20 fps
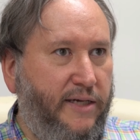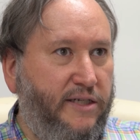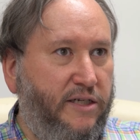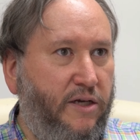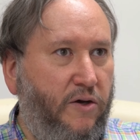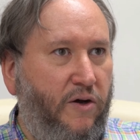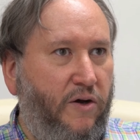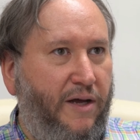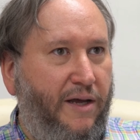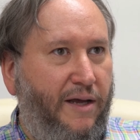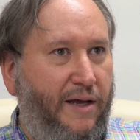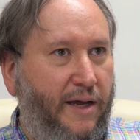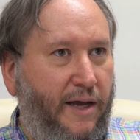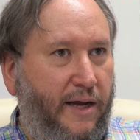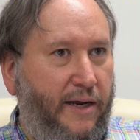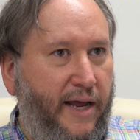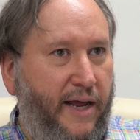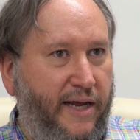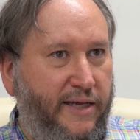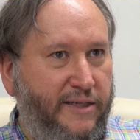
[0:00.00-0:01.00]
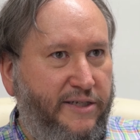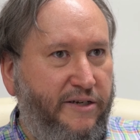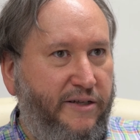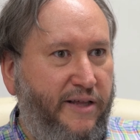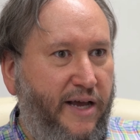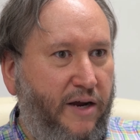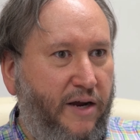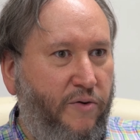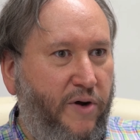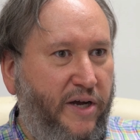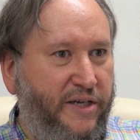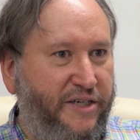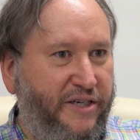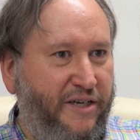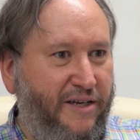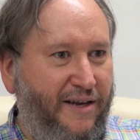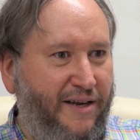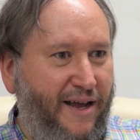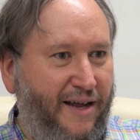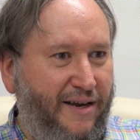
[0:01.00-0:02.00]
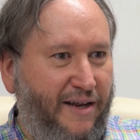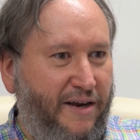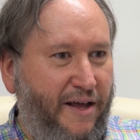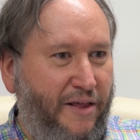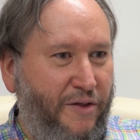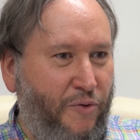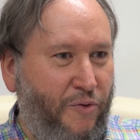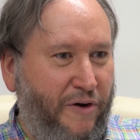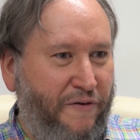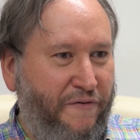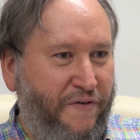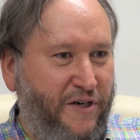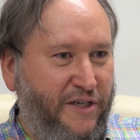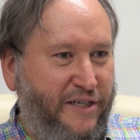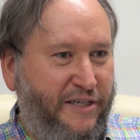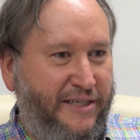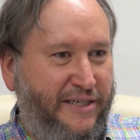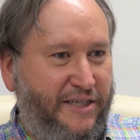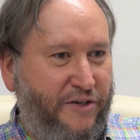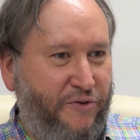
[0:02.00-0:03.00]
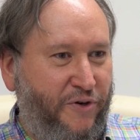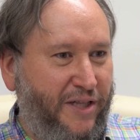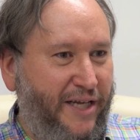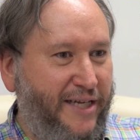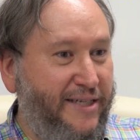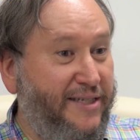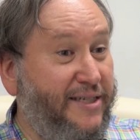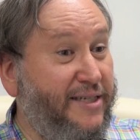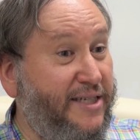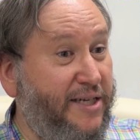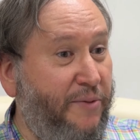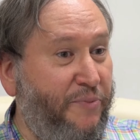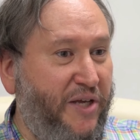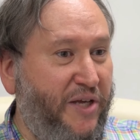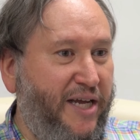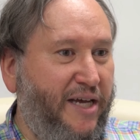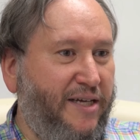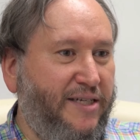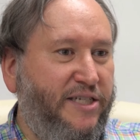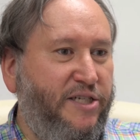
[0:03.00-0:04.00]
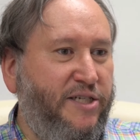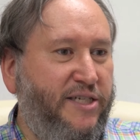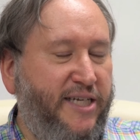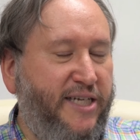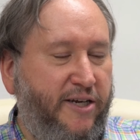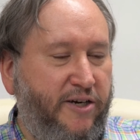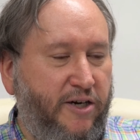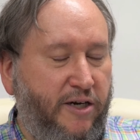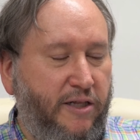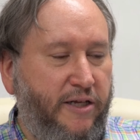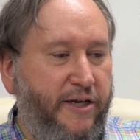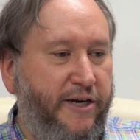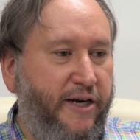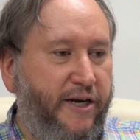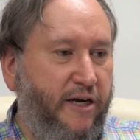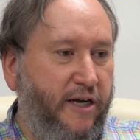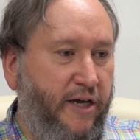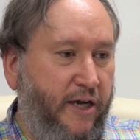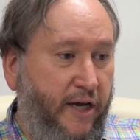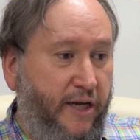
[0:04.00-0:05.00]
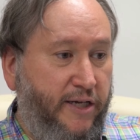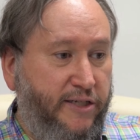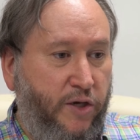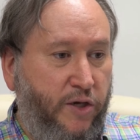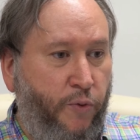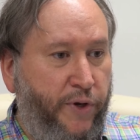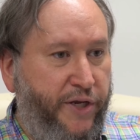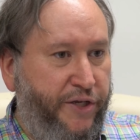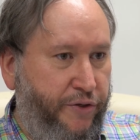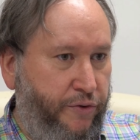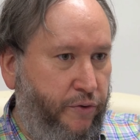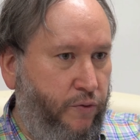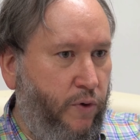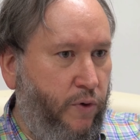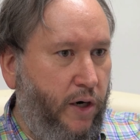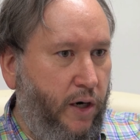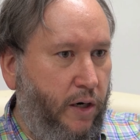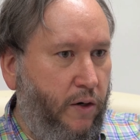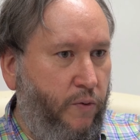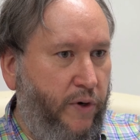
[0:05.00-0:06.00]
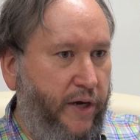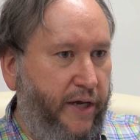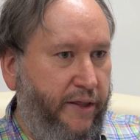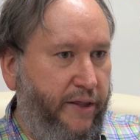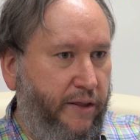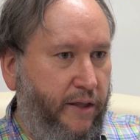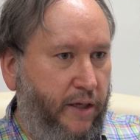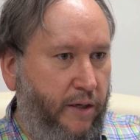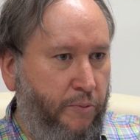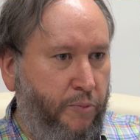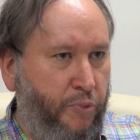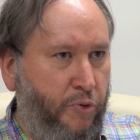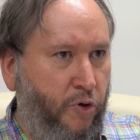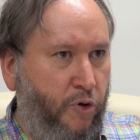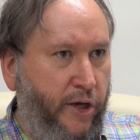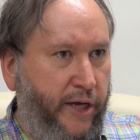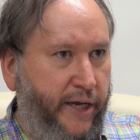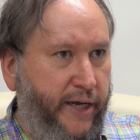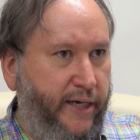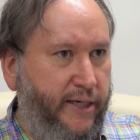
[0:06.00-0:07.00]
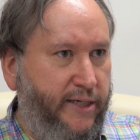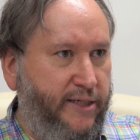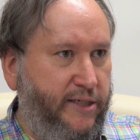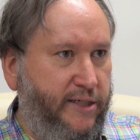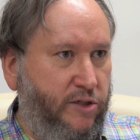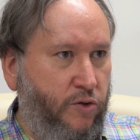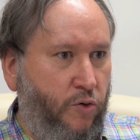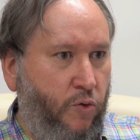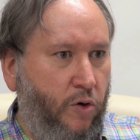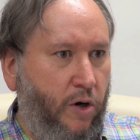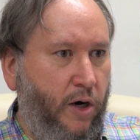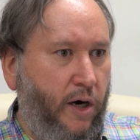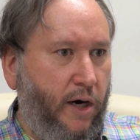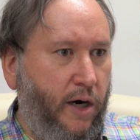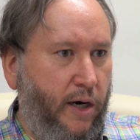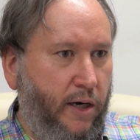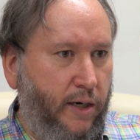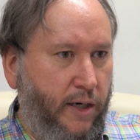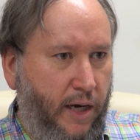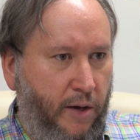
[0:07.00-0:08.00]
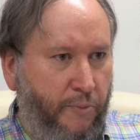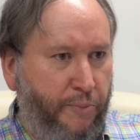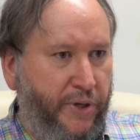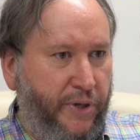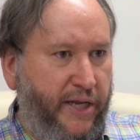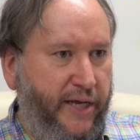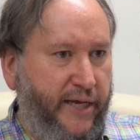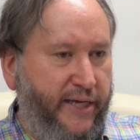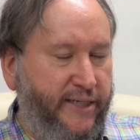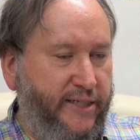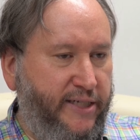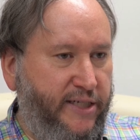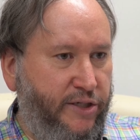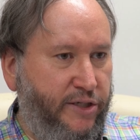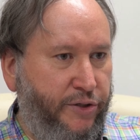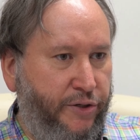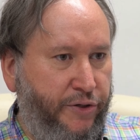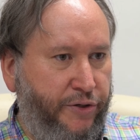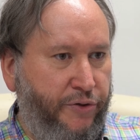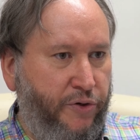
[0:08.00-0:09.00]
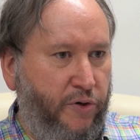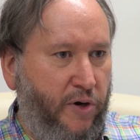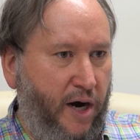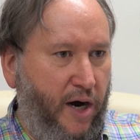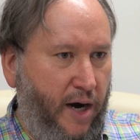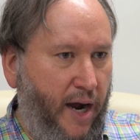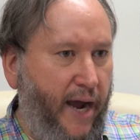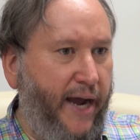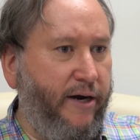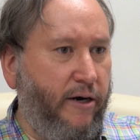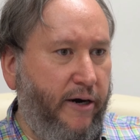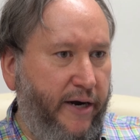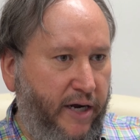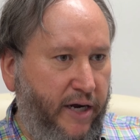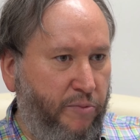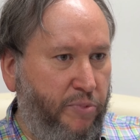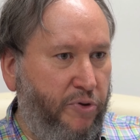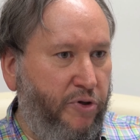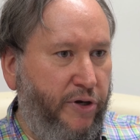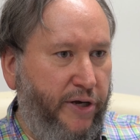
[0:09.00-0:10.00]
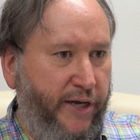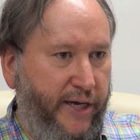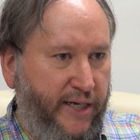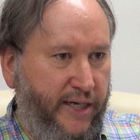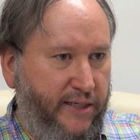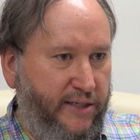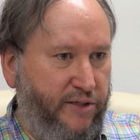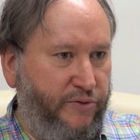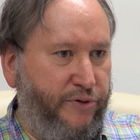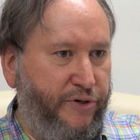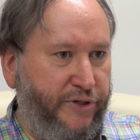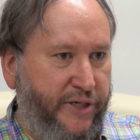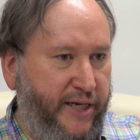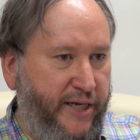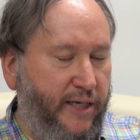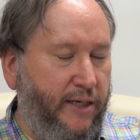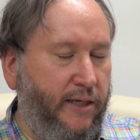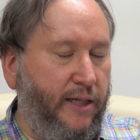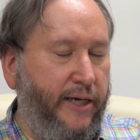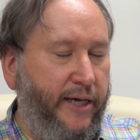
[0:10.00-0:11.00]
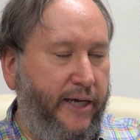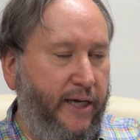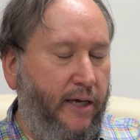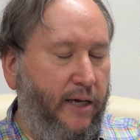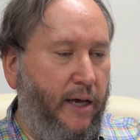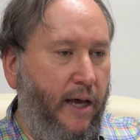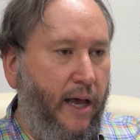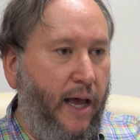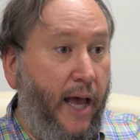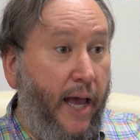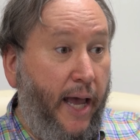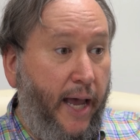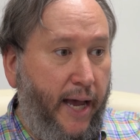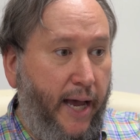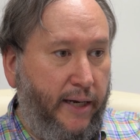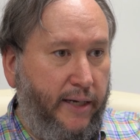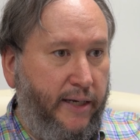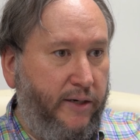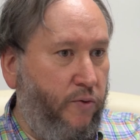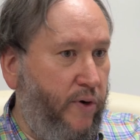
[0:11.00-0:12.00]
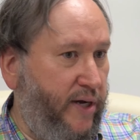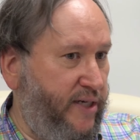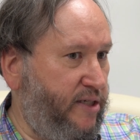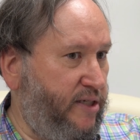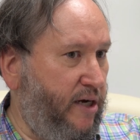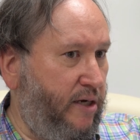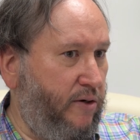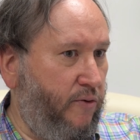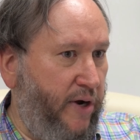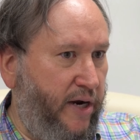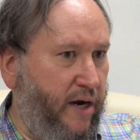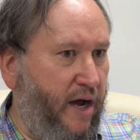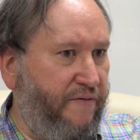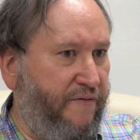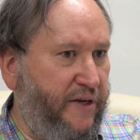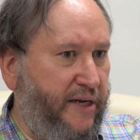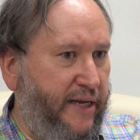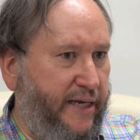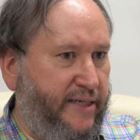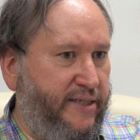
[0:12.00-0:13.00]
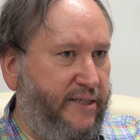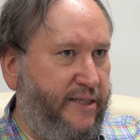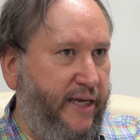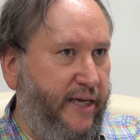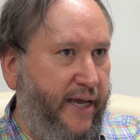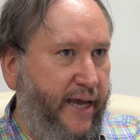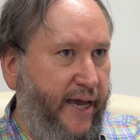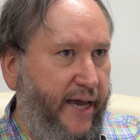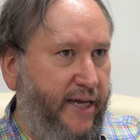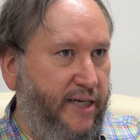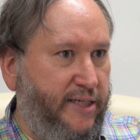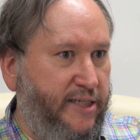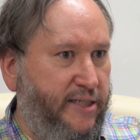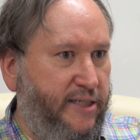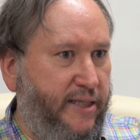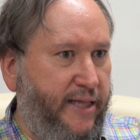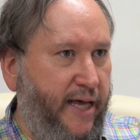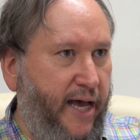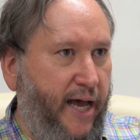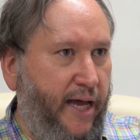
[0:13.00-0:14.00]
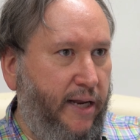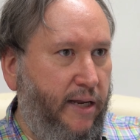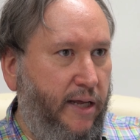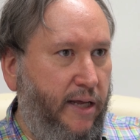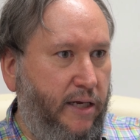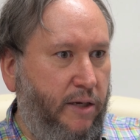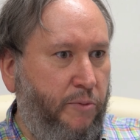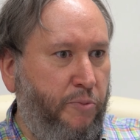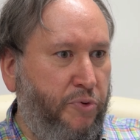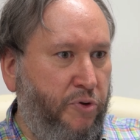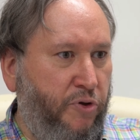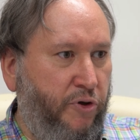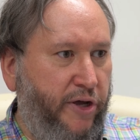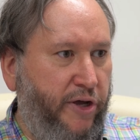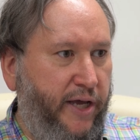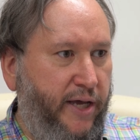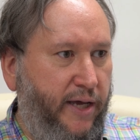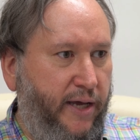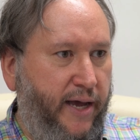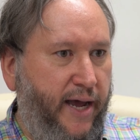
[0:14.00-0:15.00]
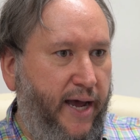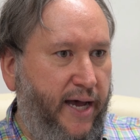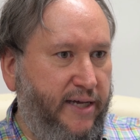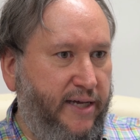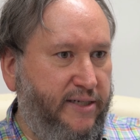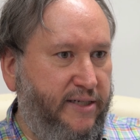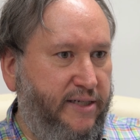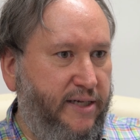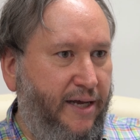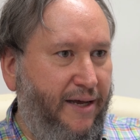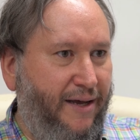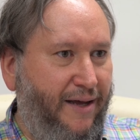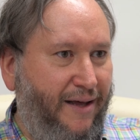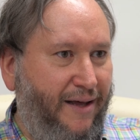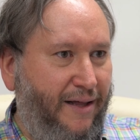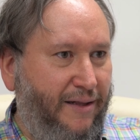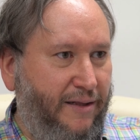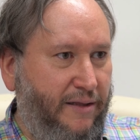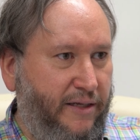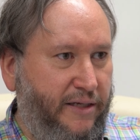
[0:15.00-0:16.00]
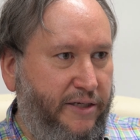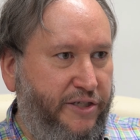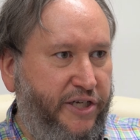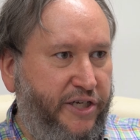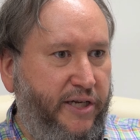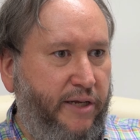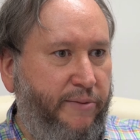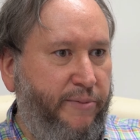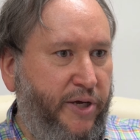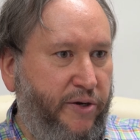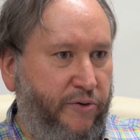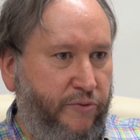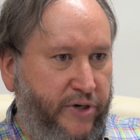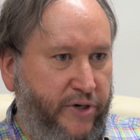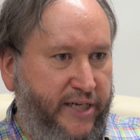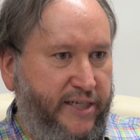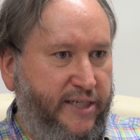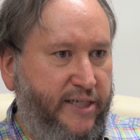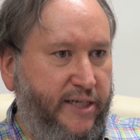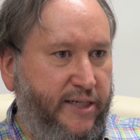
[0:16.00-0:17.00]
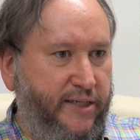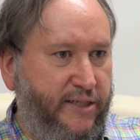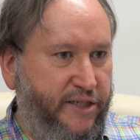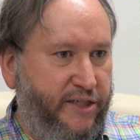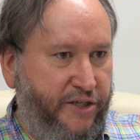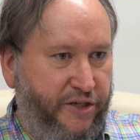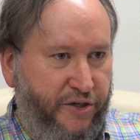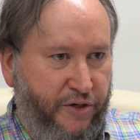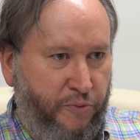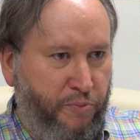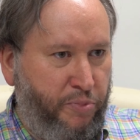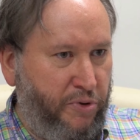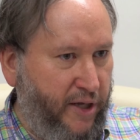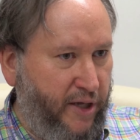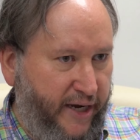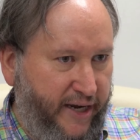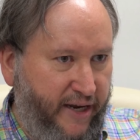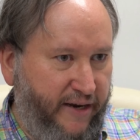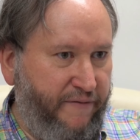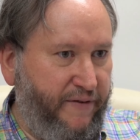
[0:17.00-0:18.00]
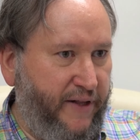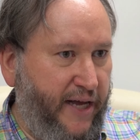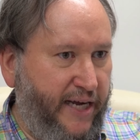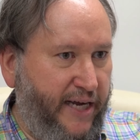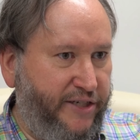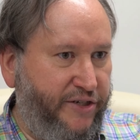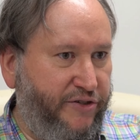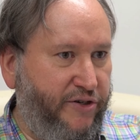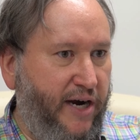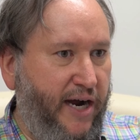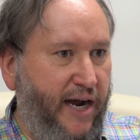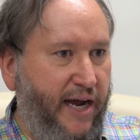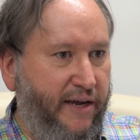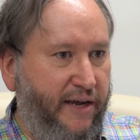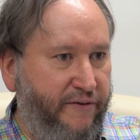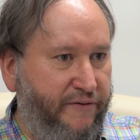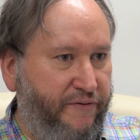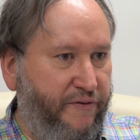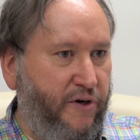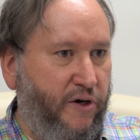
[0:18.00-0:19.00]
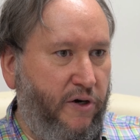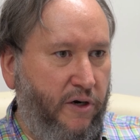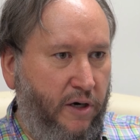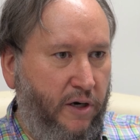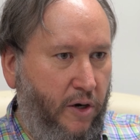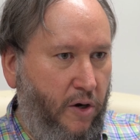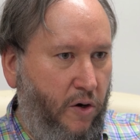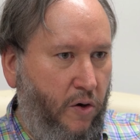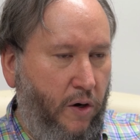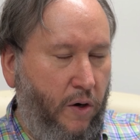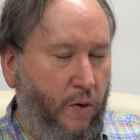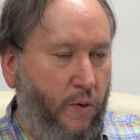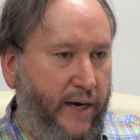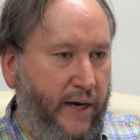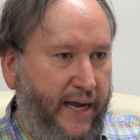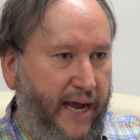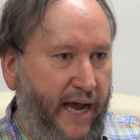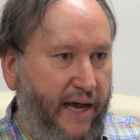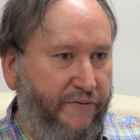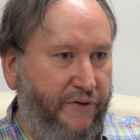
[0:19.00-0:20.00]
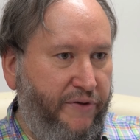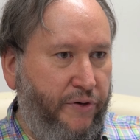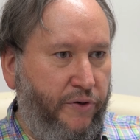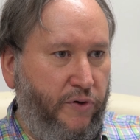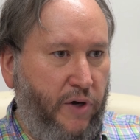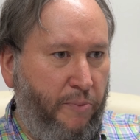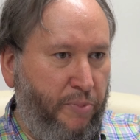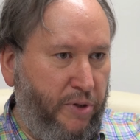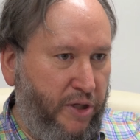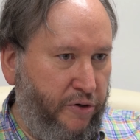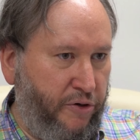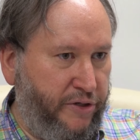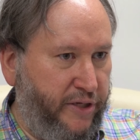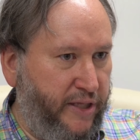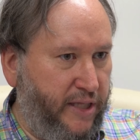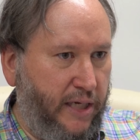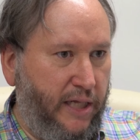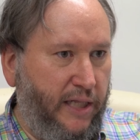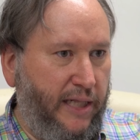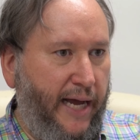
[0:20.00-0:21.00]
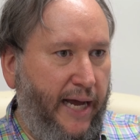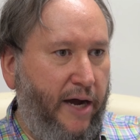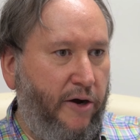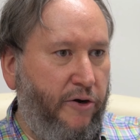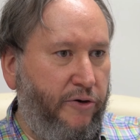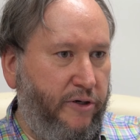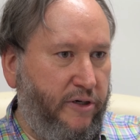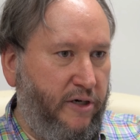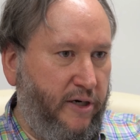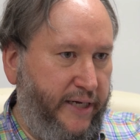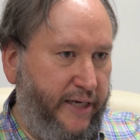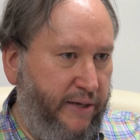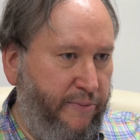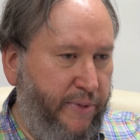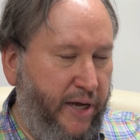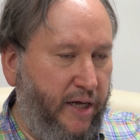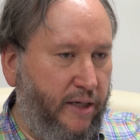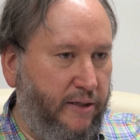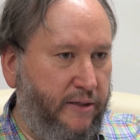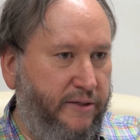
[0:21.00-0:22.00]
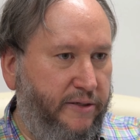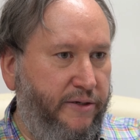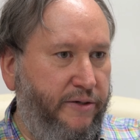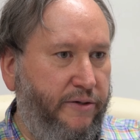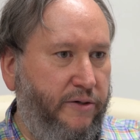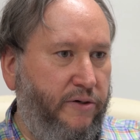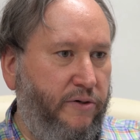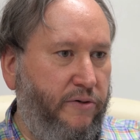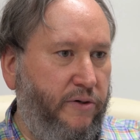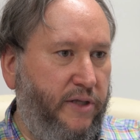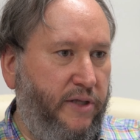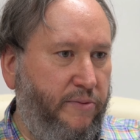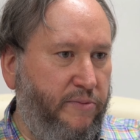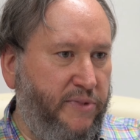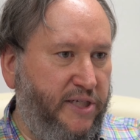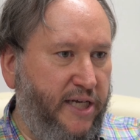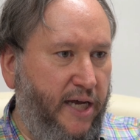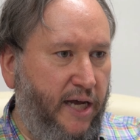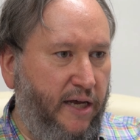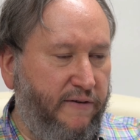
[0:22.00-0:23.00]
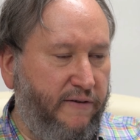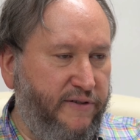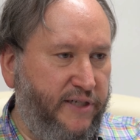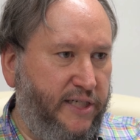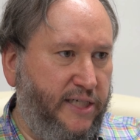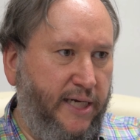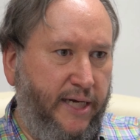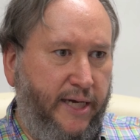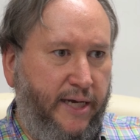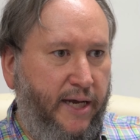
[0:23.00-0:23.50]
so I'm going to answer that question and another one first because it relates to something else you said earlier. So we do work with employees or companies who are hiring employees routinely. And it quite often is the case that an employee has legitimate reasons to plug in a flash drive or what have you, upload to the cloud or email to themselves